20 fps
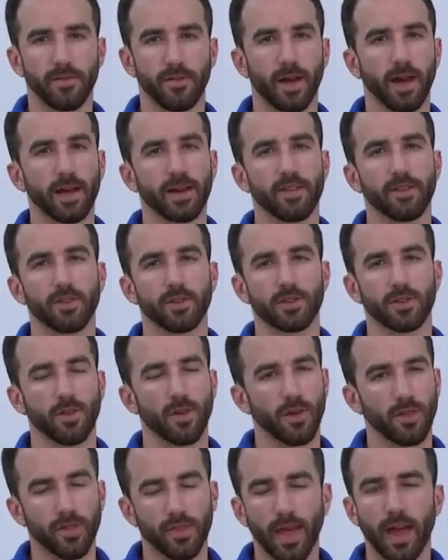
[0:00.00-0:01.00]
fine. There's
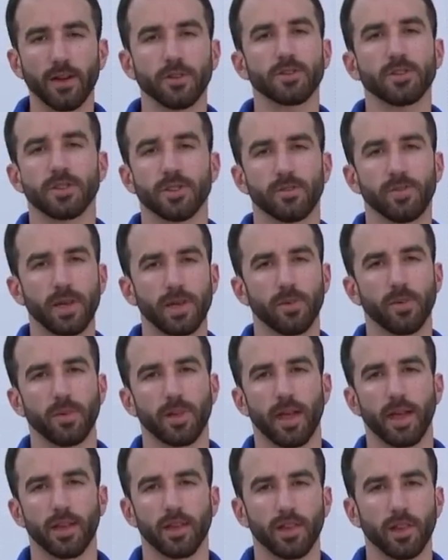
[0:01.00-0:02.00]
thousands of people
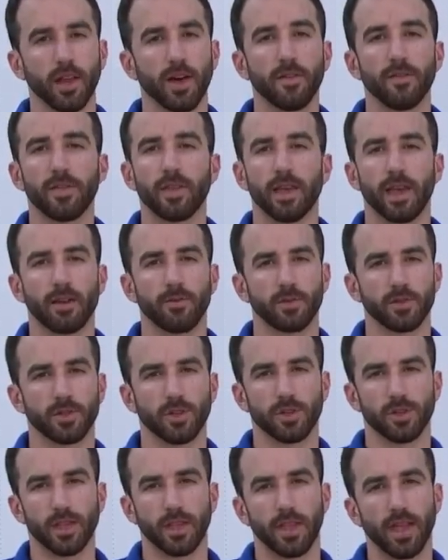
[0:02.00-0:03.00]
that love the end
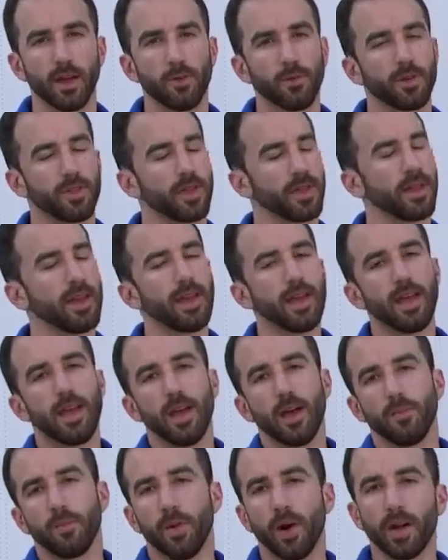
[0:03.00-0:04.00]
result they get with it.
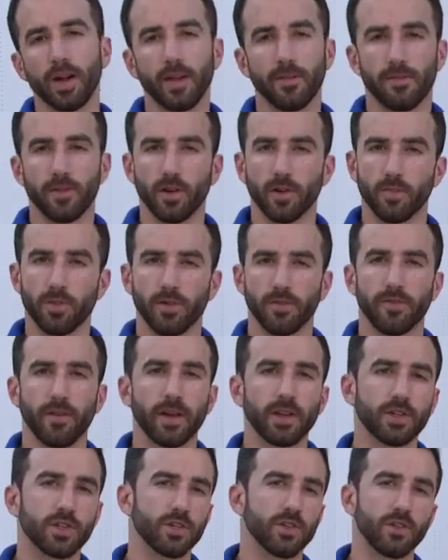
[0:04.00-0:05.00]
But if you're a
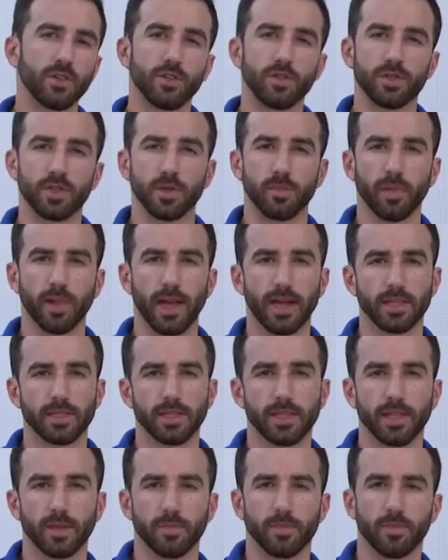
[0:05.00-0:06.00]
professional using
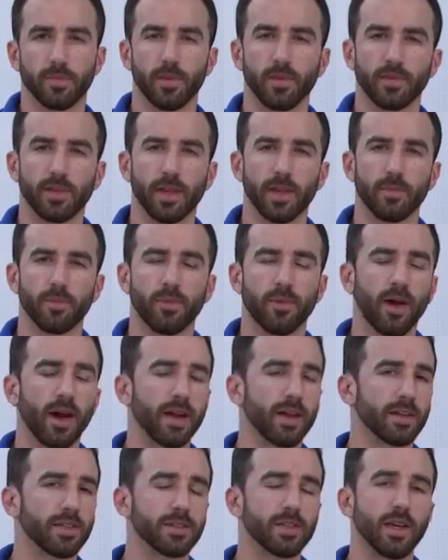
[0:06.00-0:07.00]
Plasti-Dip type
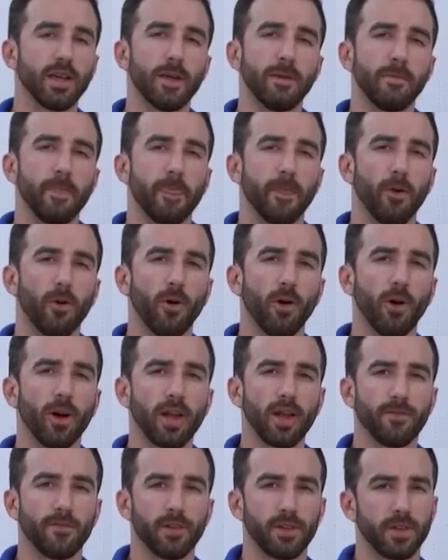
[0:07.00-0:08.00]
products, or
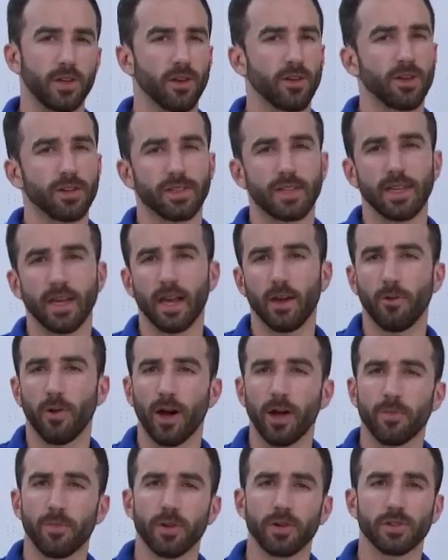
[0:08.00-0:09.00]
if you're a
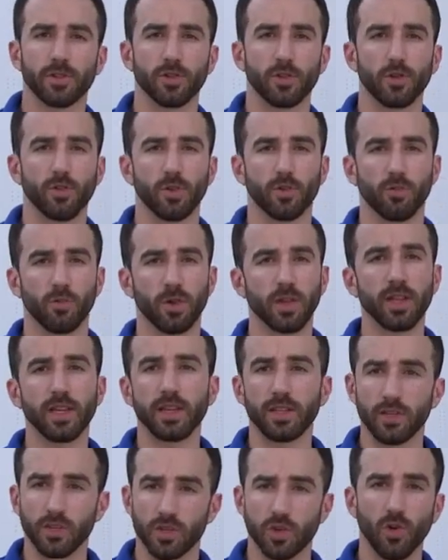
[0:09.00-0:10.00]
DIY person who would really
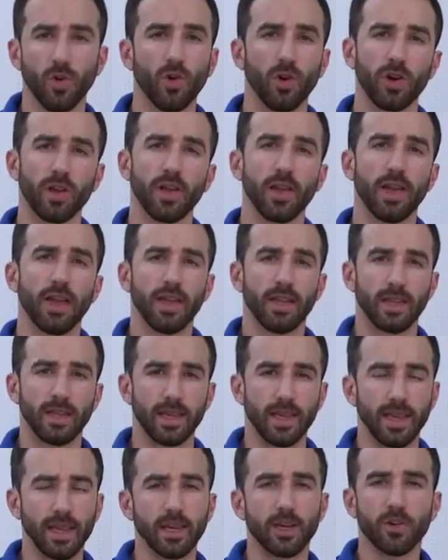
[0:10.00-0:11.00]
enjoy
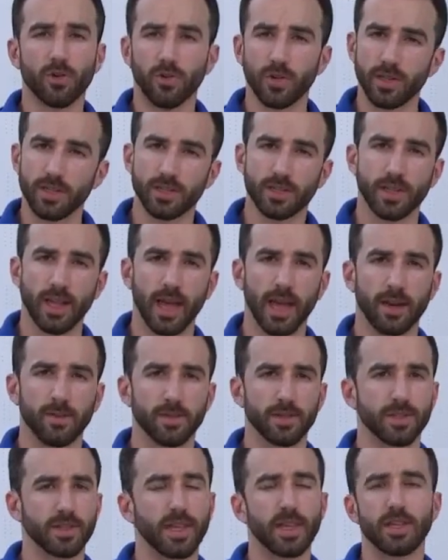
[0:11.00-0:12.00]
the increased
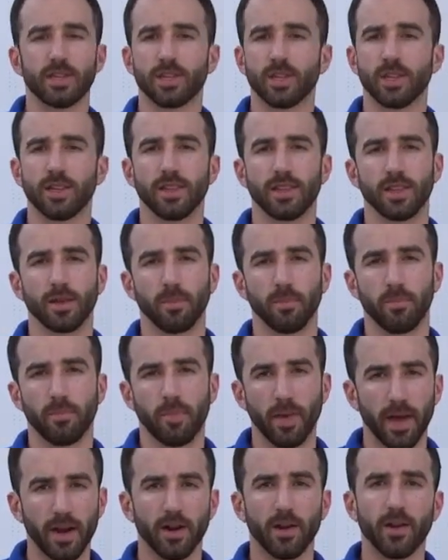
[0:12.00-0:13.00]
atomization, the
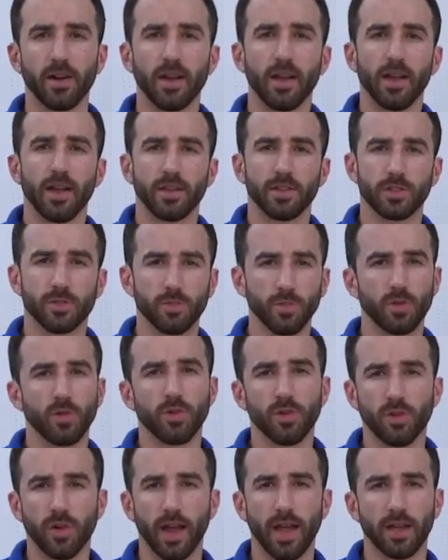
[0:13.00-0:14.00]
better,
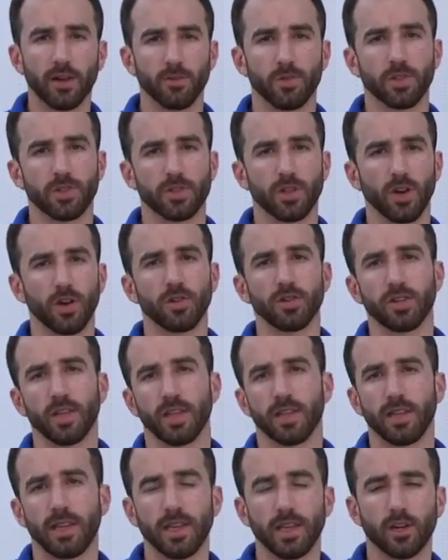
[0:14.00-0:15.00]
smoother end result,
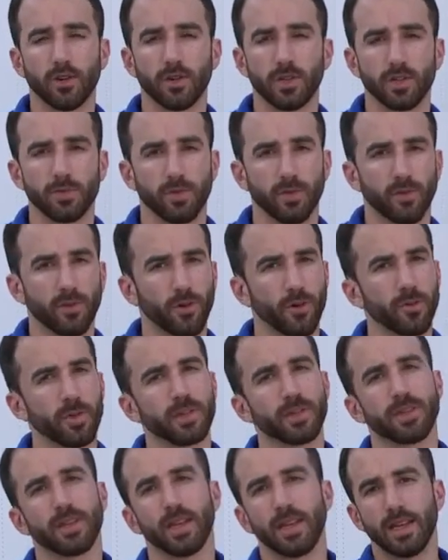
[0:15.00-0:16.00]
and the increased
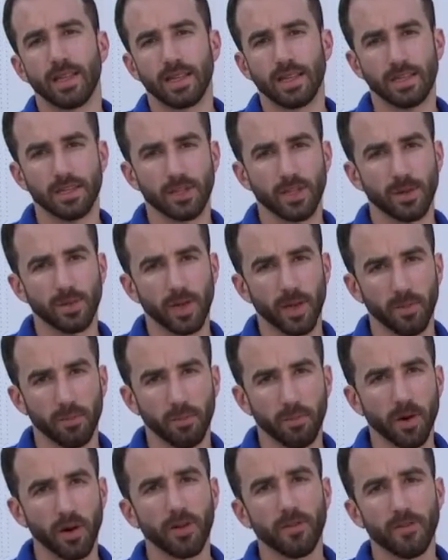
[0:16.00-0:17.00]
performance, this is going to be a
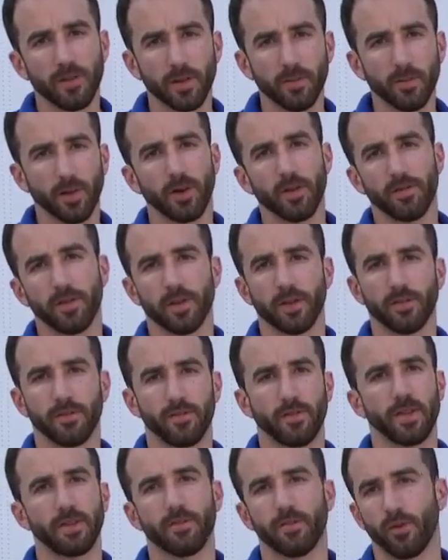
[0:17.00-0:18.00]
perfect
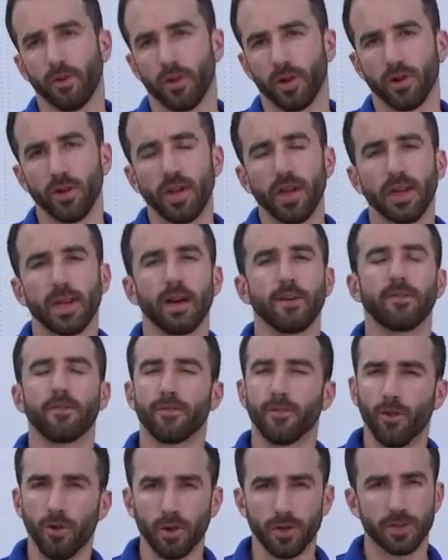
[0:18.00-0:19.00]
fit for you. Now,
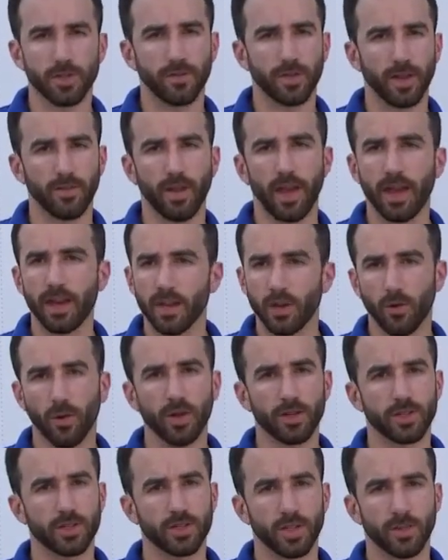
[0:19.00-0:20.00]
of course, if you have any
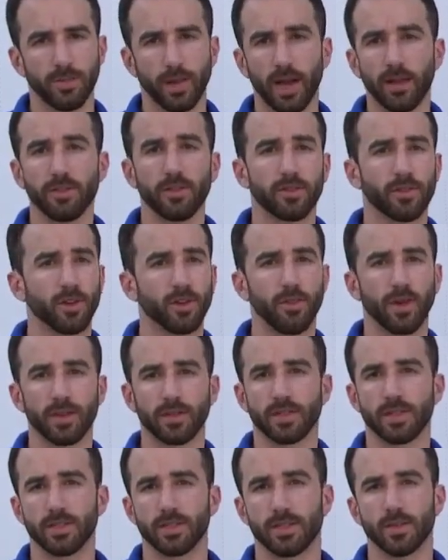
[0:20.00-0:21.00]
questions about the turbine
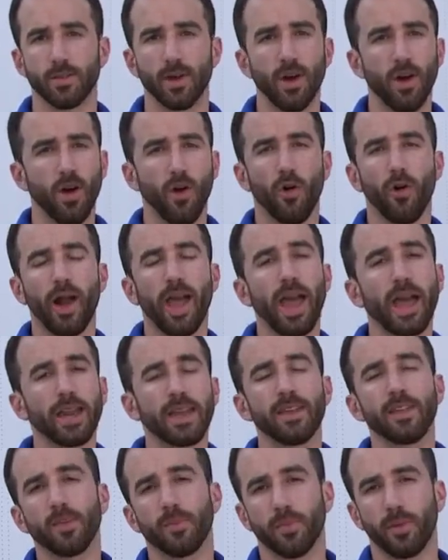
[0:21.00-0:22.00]
system or
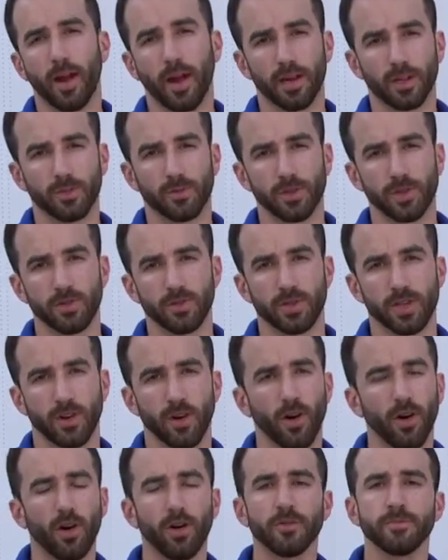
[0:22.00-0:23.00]
any of the products we used at
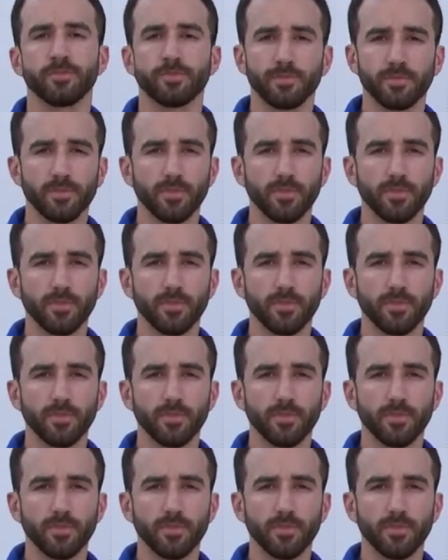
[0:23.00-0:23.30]
all,